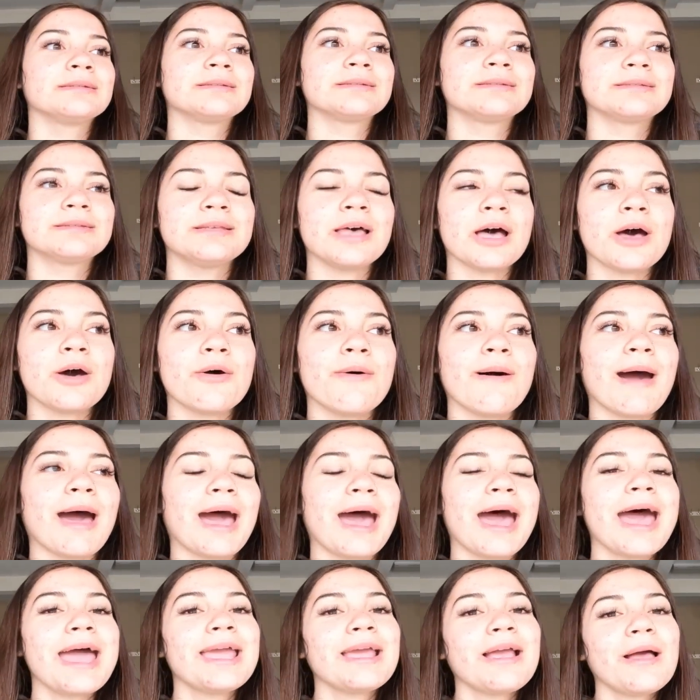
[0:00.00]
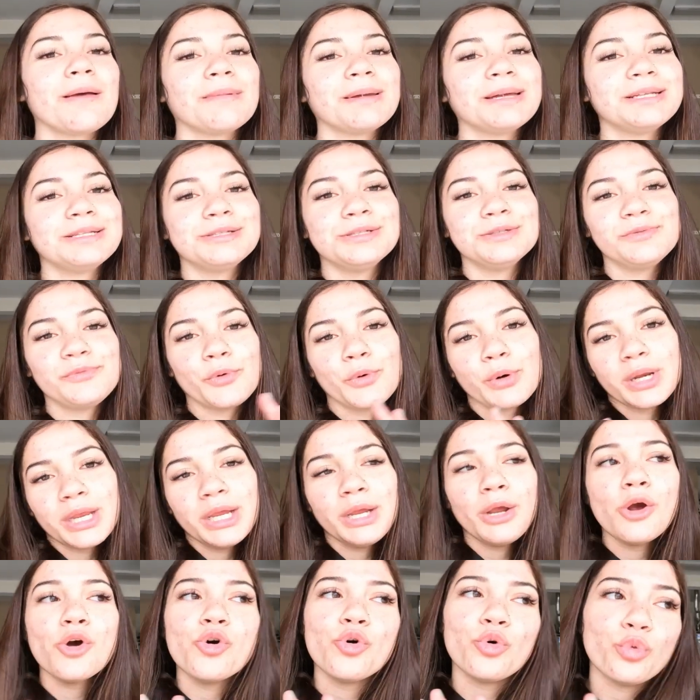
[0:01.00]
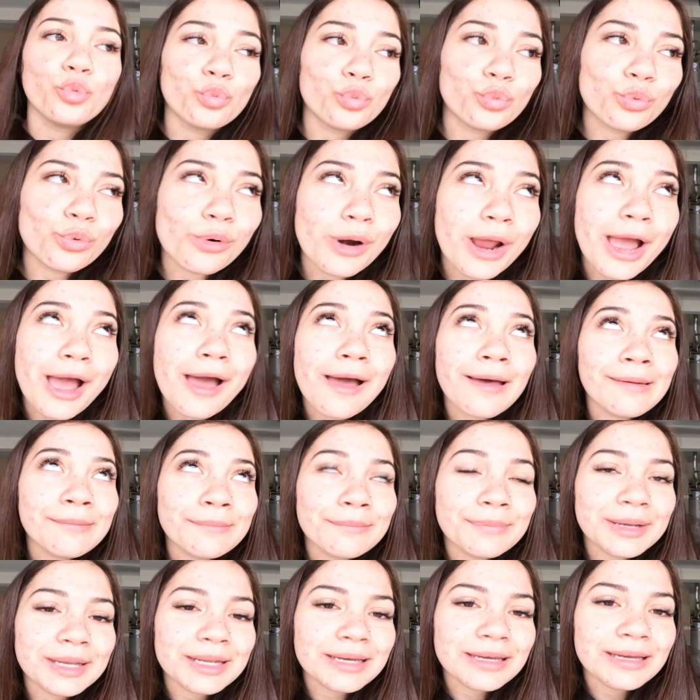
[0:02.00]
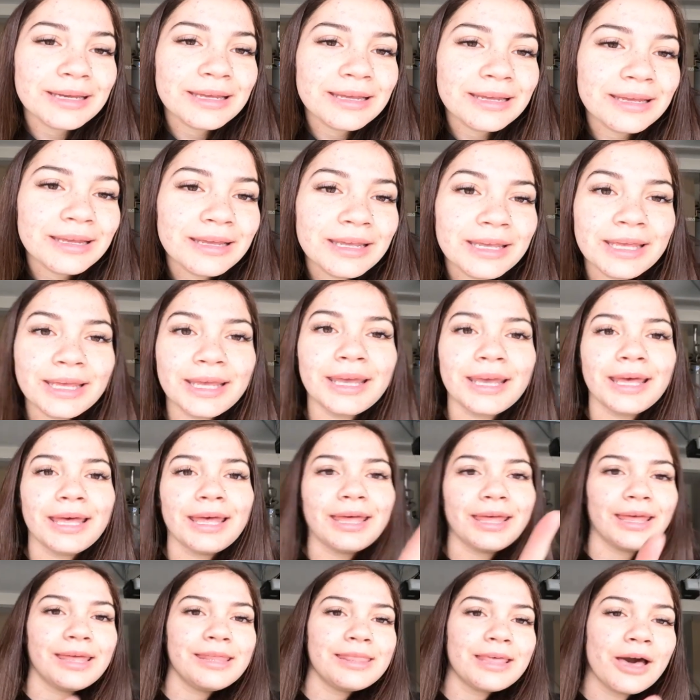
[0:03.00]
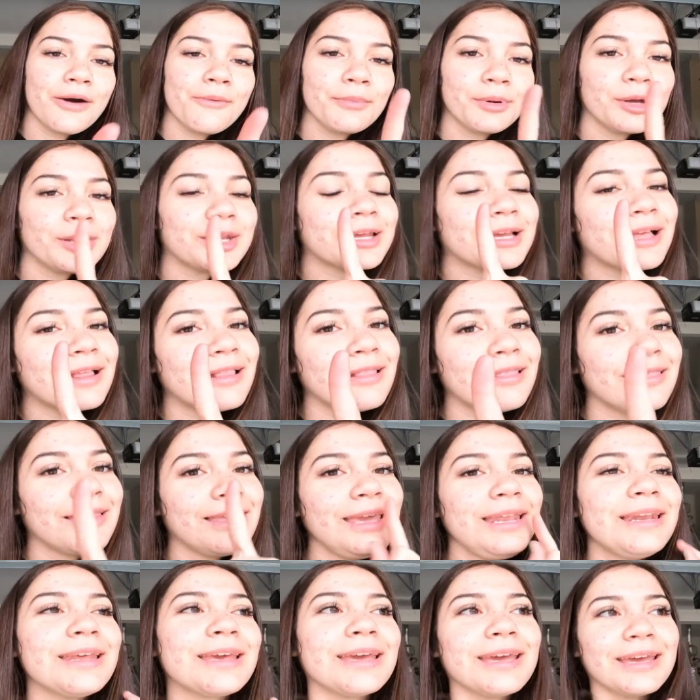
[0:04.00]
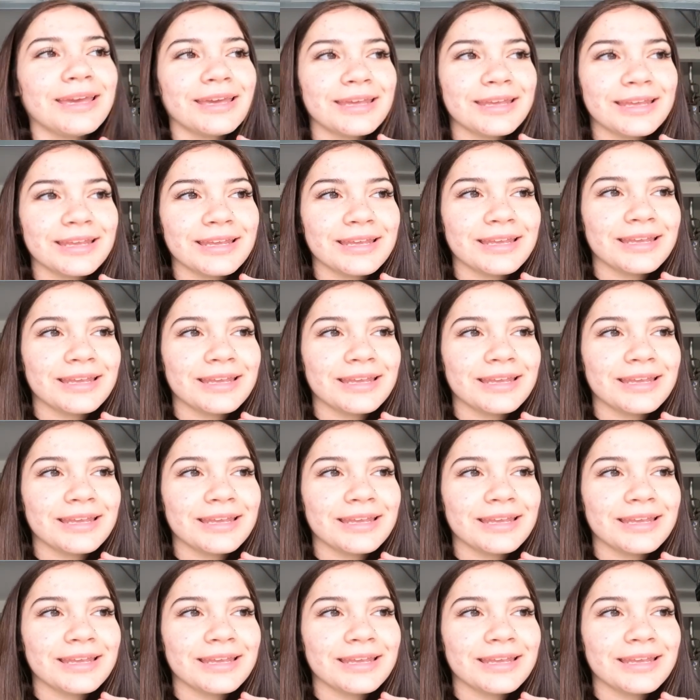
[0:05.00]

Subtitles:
So I got my 240 wrapped and now I'm gonna clean it